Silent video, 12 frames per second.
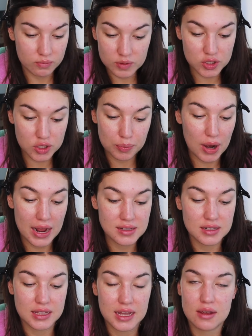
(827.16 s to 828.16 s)

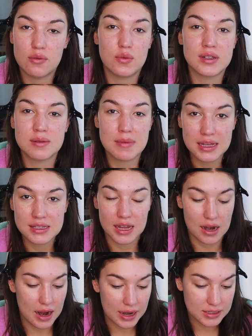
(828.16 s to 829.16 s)
surprisingly, was amazing.
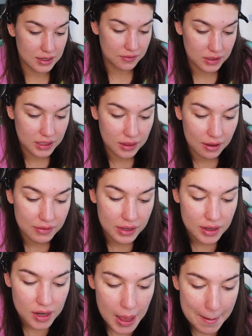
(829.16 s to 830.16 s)
I definitely love
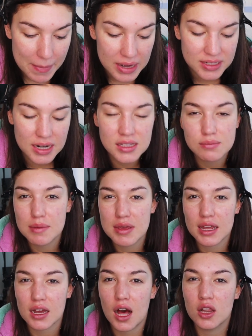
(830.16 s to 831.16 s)
it. Um, it does
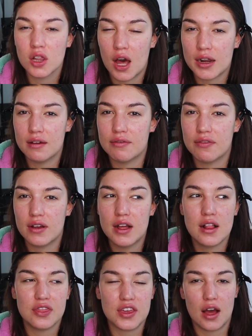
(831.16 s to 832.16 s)
mimic a lot of
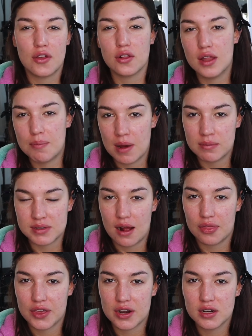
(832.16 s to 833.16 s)
the other lip balms
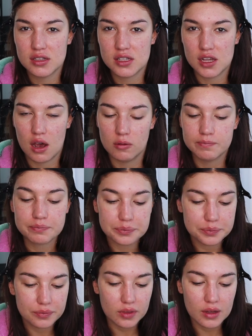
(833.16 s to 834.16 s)
out there, so
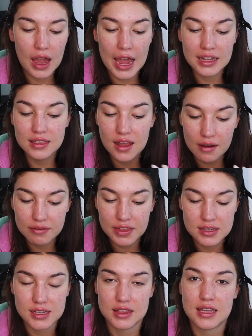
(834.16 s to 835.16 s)
I love
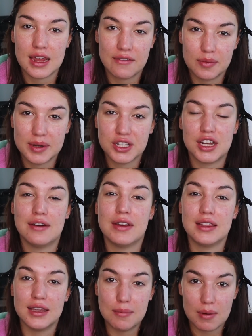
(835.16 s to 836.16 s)
this. I think everybody should have
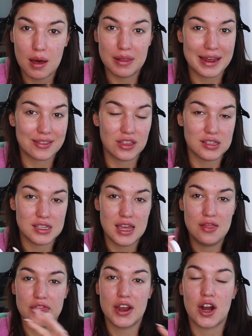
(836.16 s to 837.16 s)
a lip balm like this
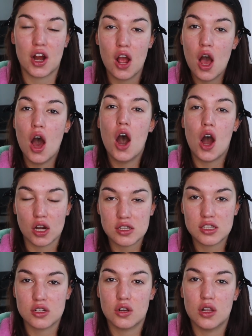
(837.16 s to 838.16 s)
in their
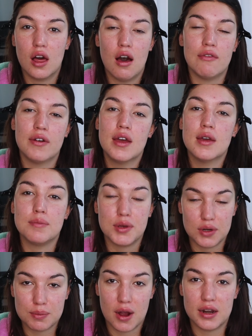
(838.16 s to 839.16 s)
arsenal of
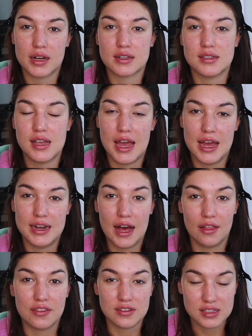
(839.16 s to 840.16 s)
beauty products and
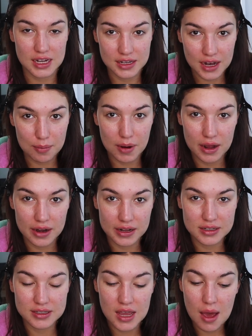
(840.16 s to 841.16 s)
health and skincare
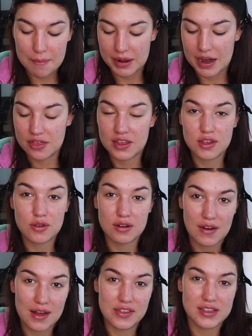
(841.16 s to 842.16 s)
products, but I think you can
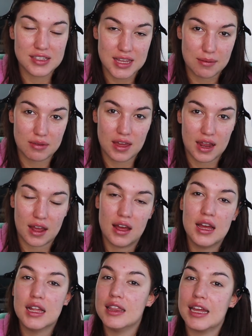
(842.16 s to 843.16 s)
find the same thing
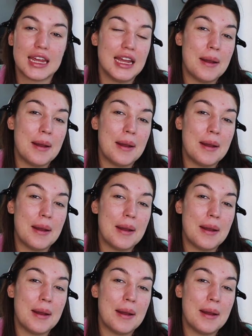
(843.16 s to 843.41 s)
like